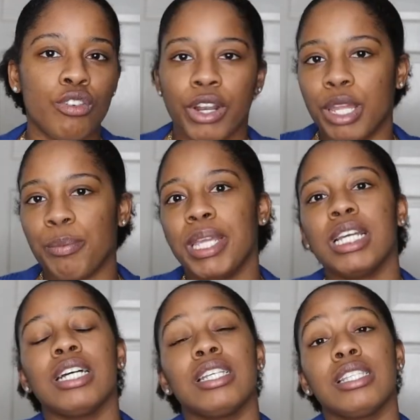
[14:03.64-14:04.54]
great
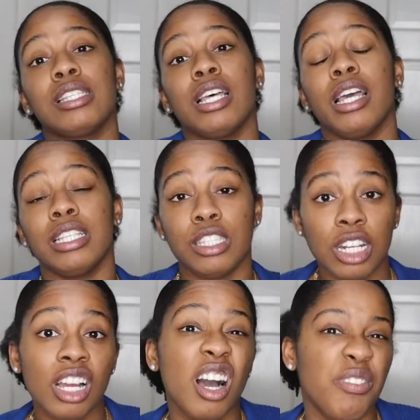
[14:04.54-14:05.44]
because it's
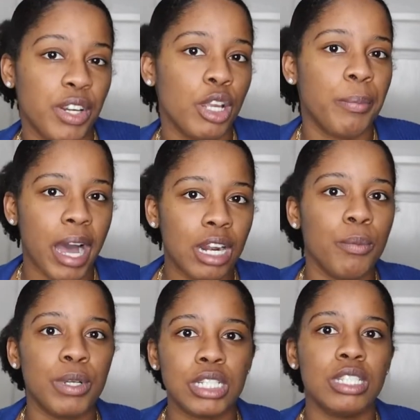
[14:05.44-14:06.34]
going to cover your
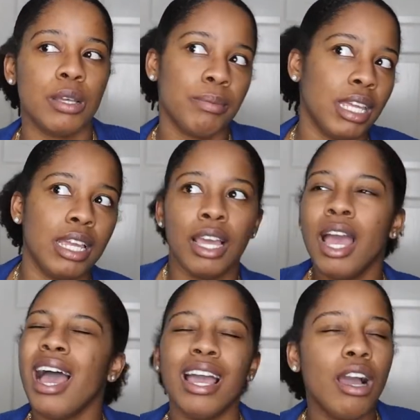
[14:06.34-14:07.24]
bottom, which is something
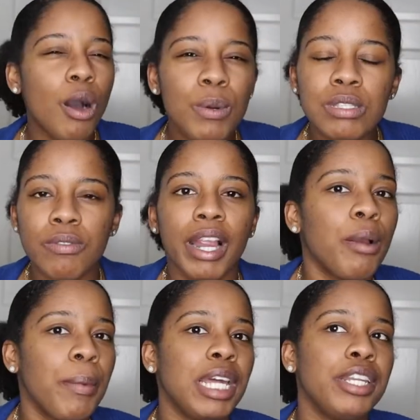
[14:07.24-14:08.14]
I always
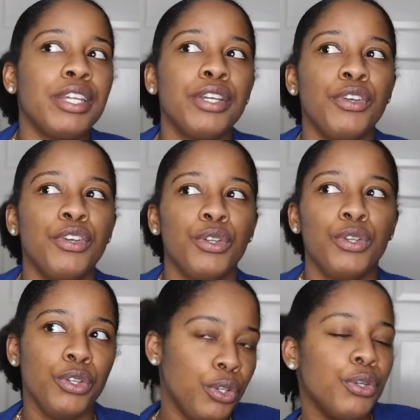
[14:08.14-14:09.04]
recommend
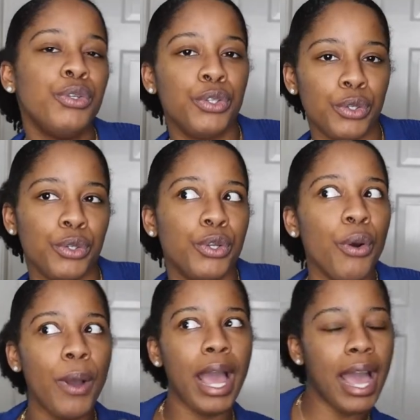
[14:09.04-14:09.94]
you do. You
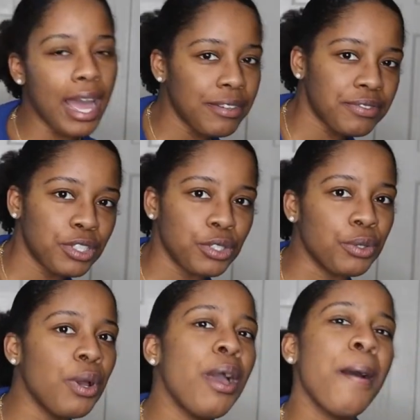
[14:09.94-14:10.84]
don't have
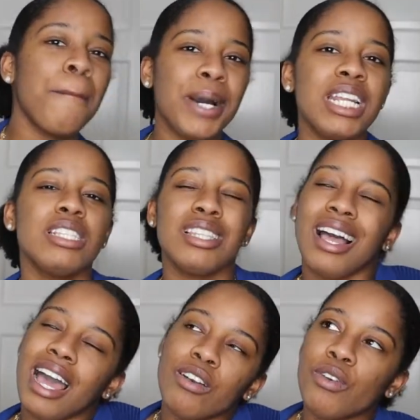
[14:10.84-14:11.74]
to, but it,
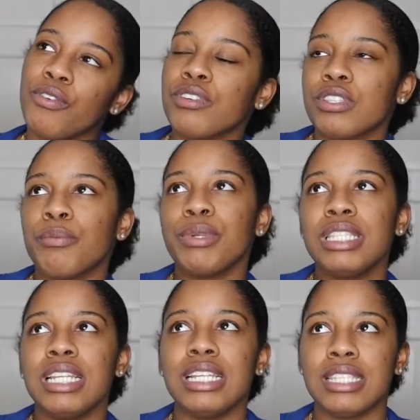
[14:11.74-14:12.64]
I don't know, for some
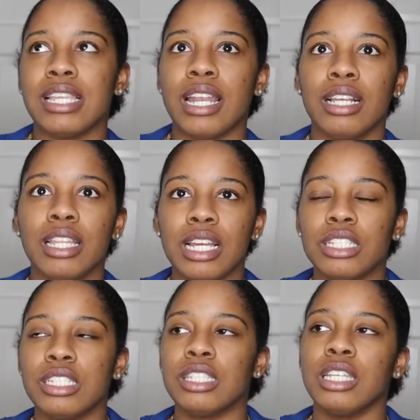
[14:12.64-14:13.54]
reason aesthetically, I
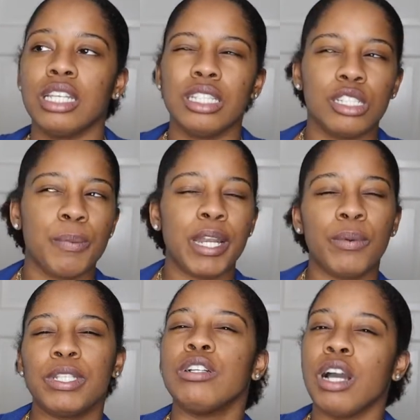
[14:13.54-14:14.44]
just think it looks better
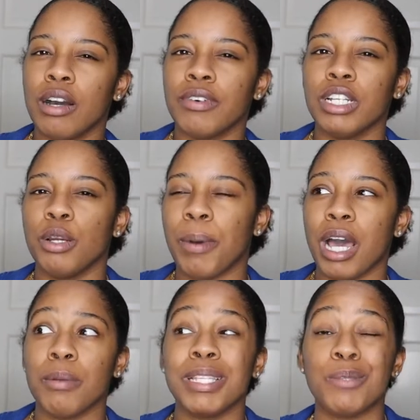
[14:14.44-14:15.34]
when you cover your
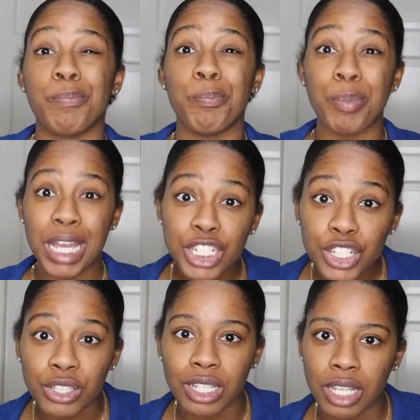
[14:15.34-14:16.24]
bottom,
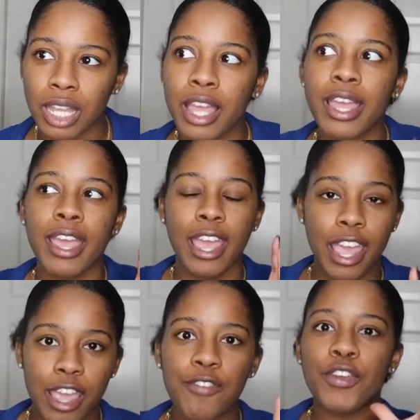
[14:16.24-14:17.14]
especially
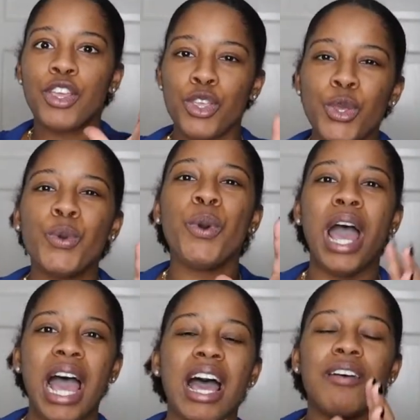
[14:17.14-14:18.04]
if you
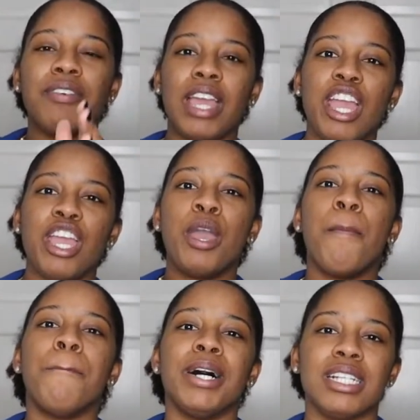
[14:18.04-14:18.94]
have a
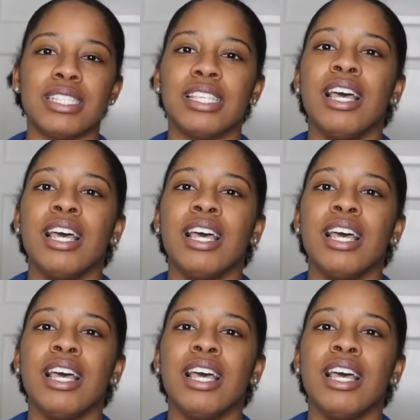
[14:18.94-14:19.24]
butt.